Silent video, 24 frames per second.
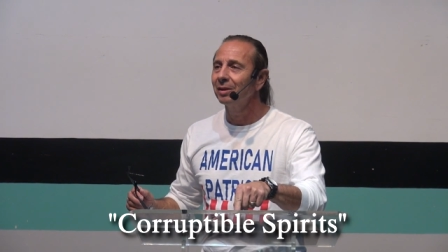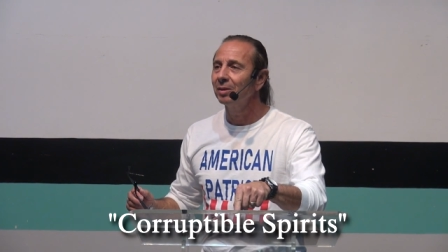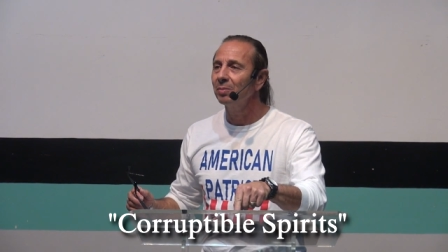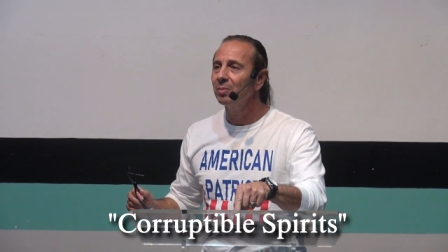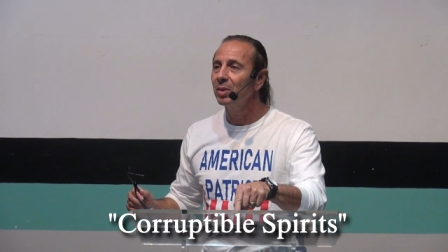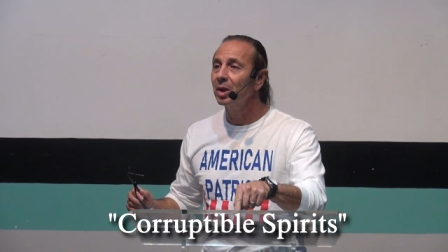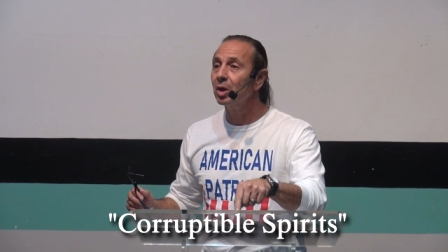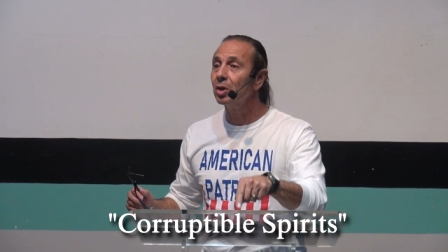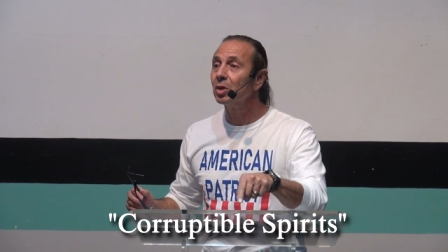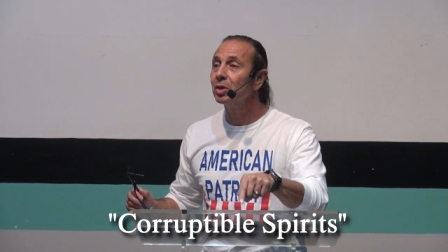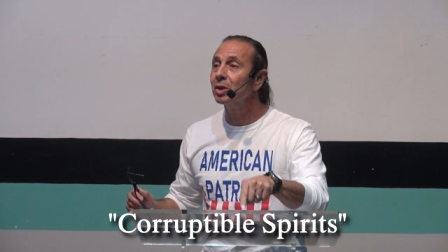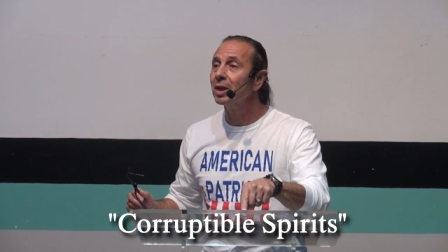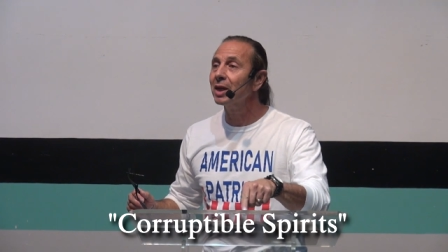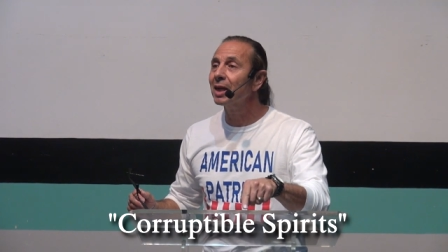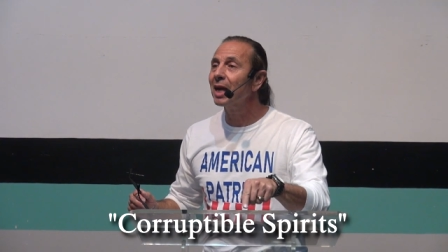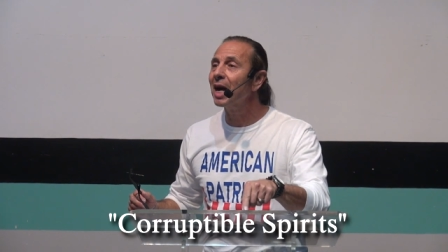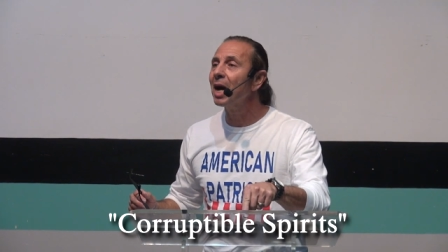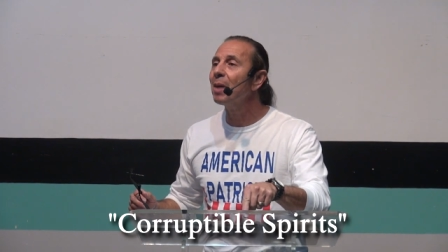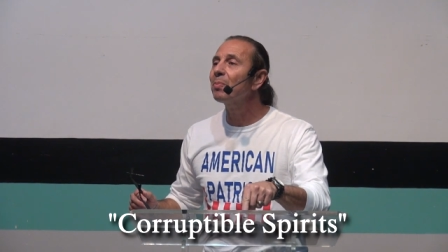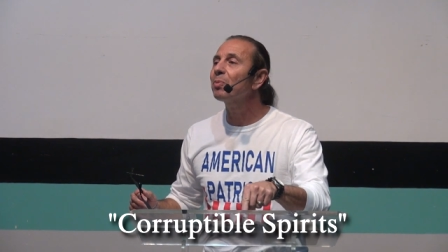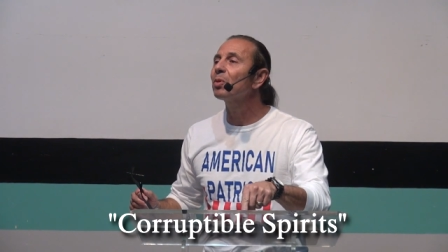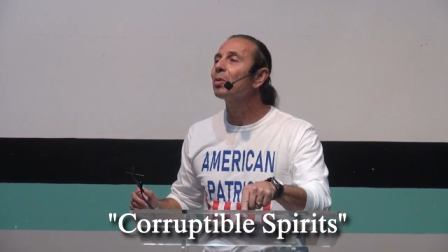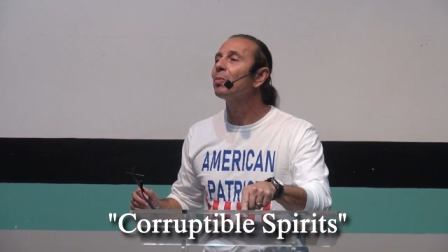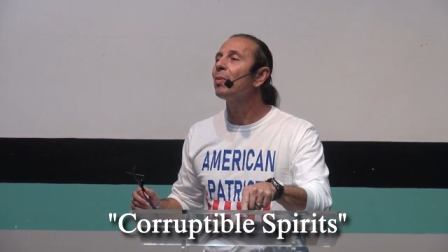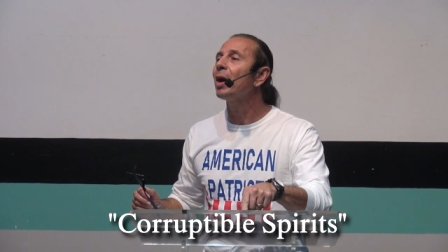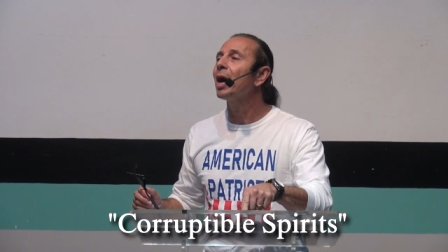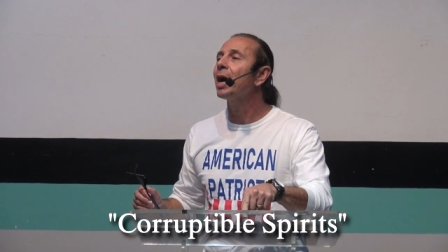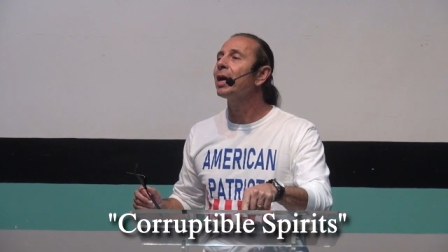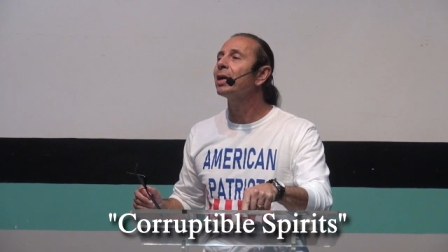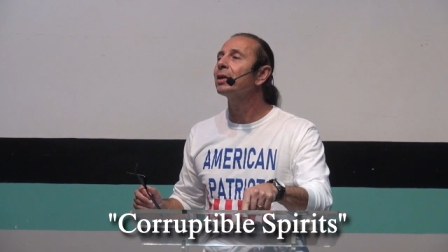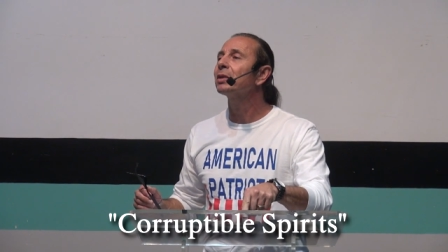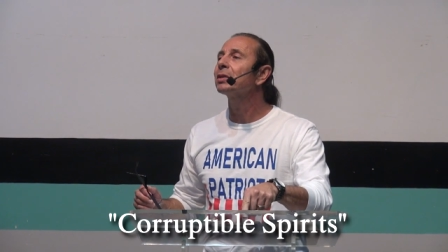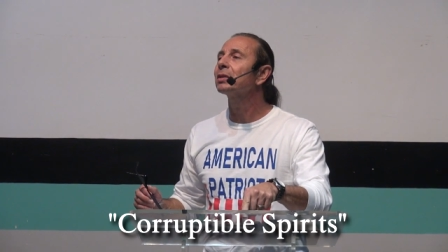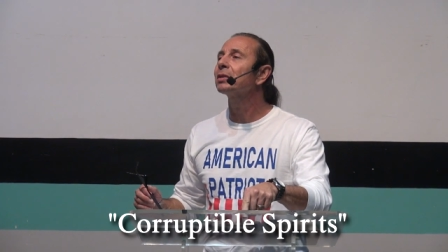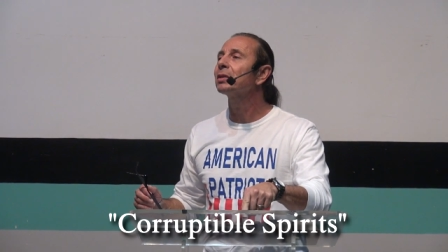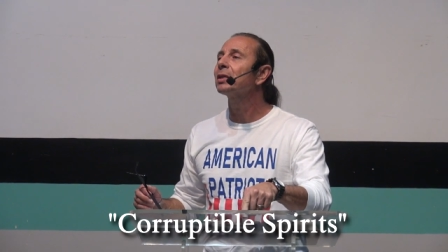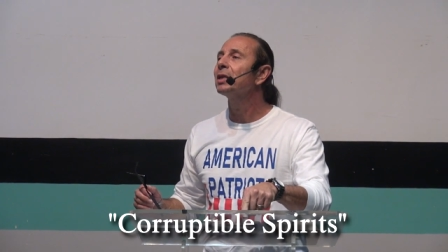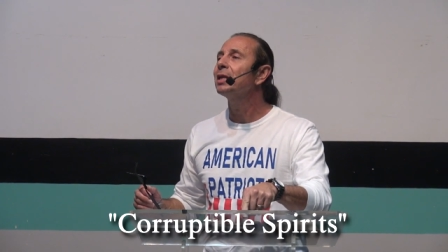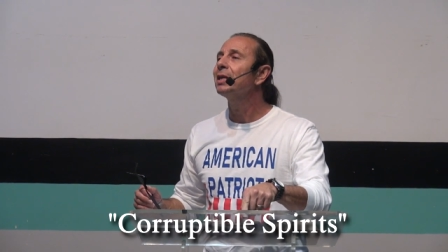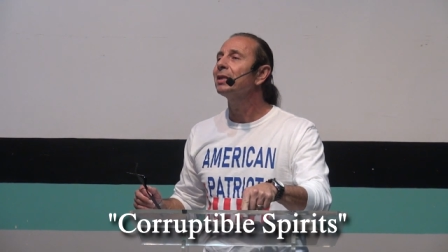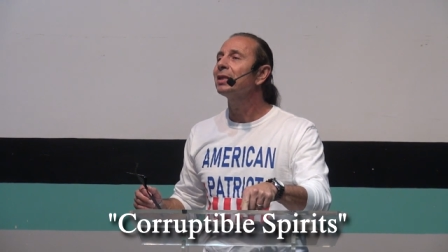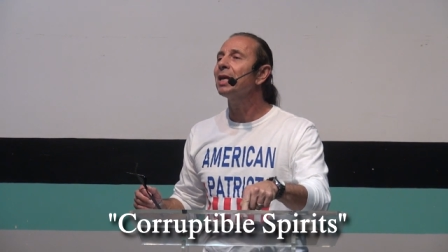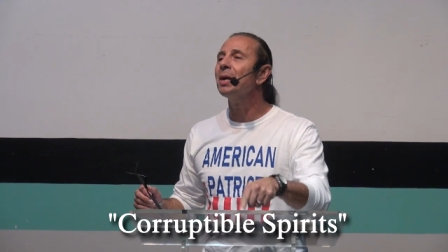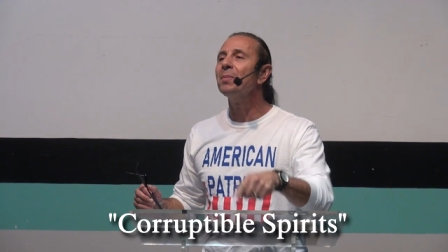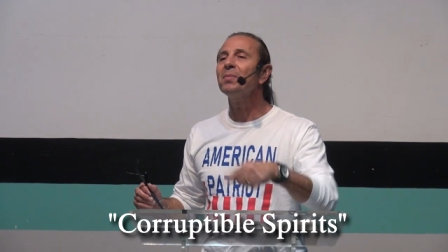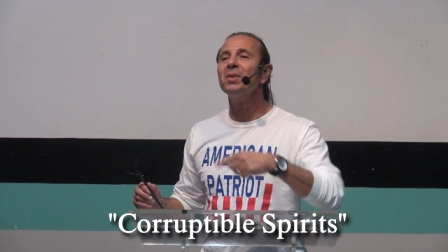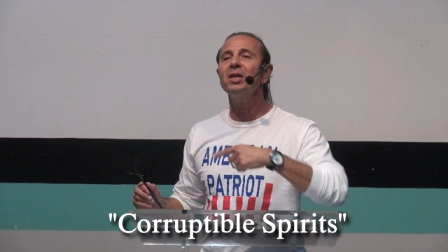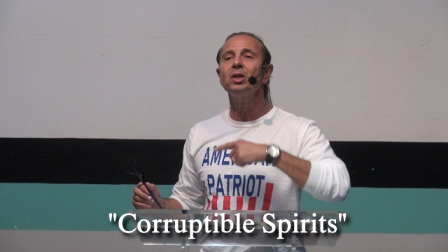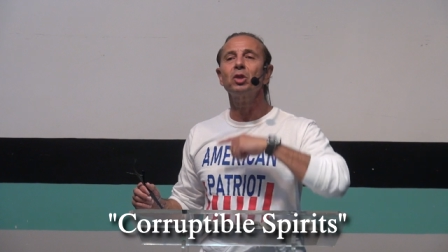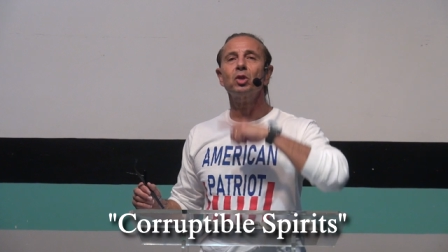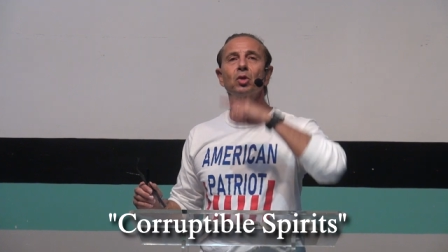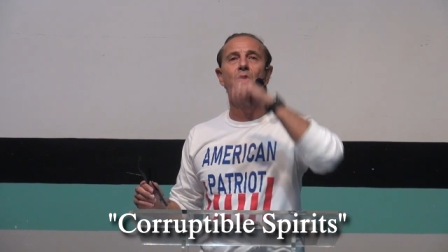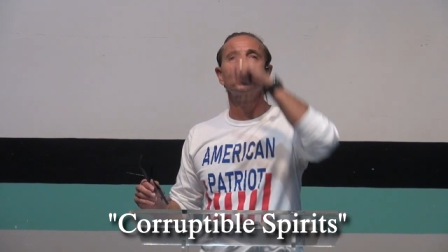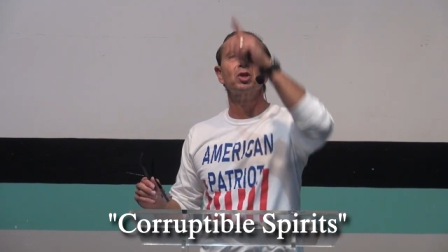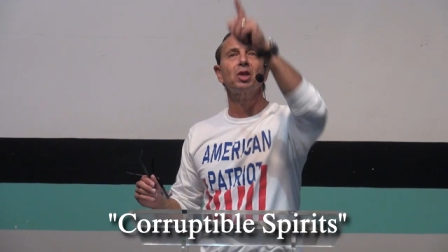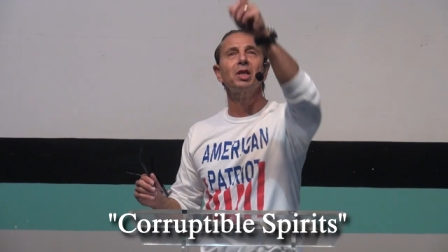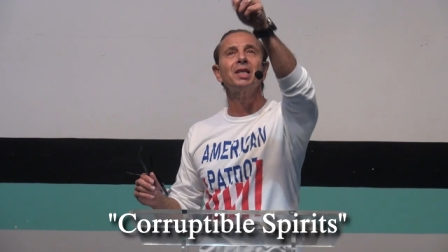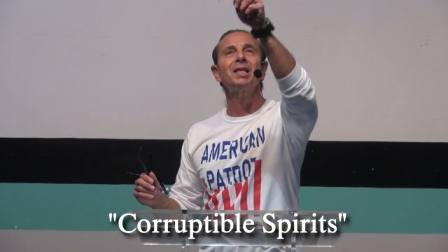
Because they compromise. That means there's a